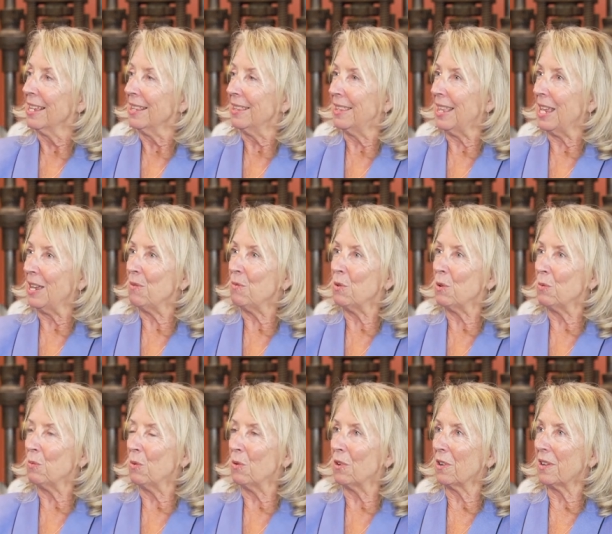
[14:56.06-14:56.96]
they were
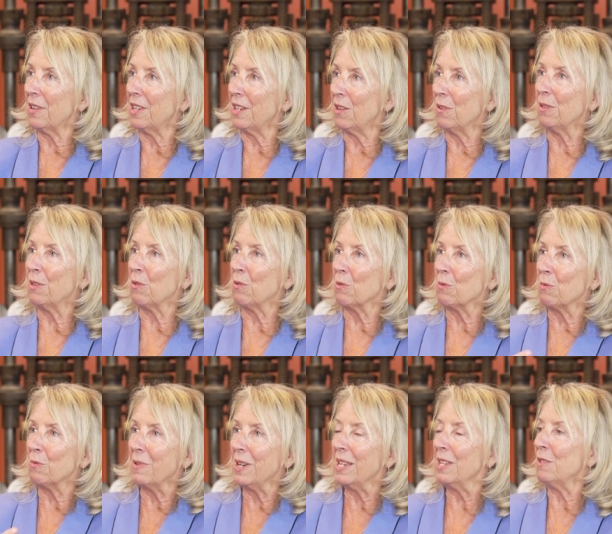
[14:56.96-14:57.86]
work you know they were
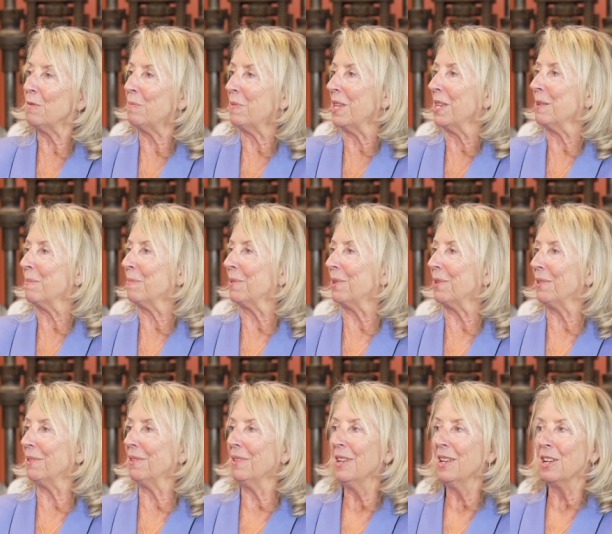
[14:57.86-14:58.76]
real
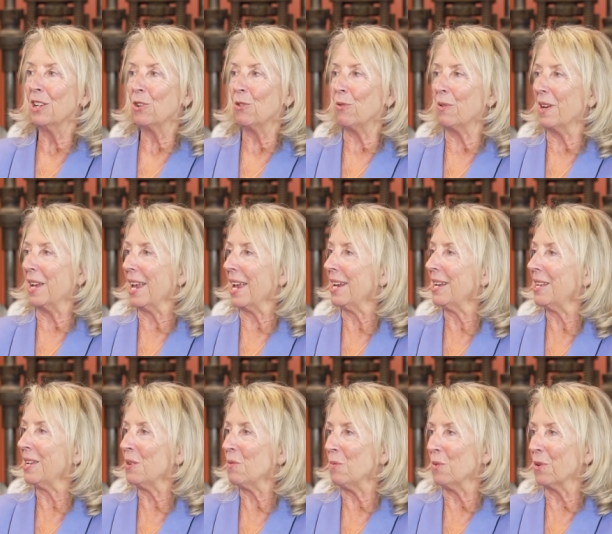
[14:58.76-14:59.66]
people
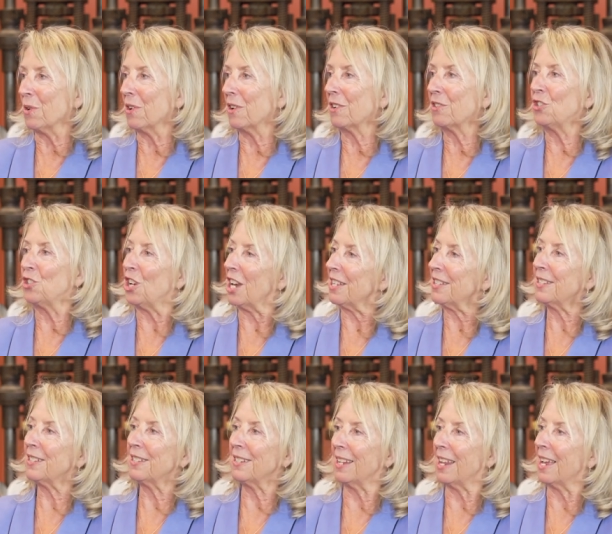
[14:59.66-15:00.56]
creating work
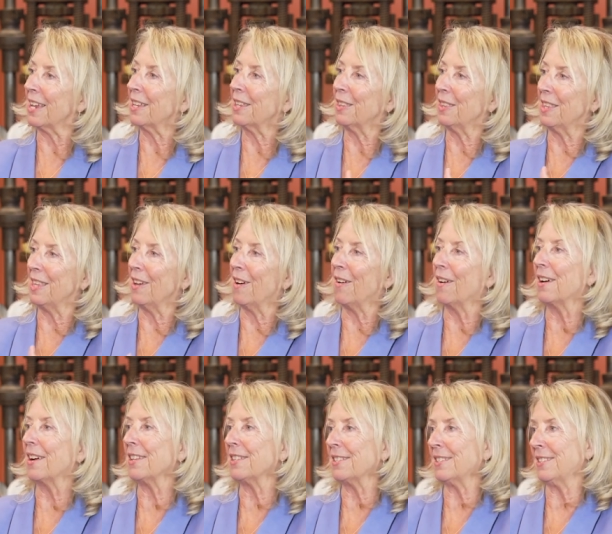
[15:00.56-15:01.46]
just like the
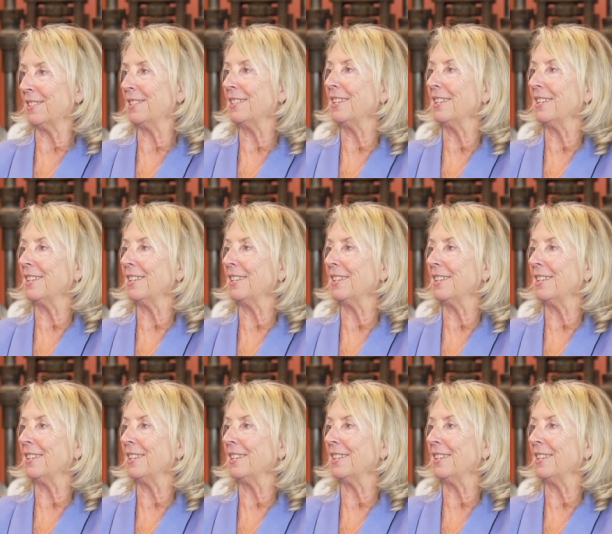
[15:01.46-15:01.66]
artists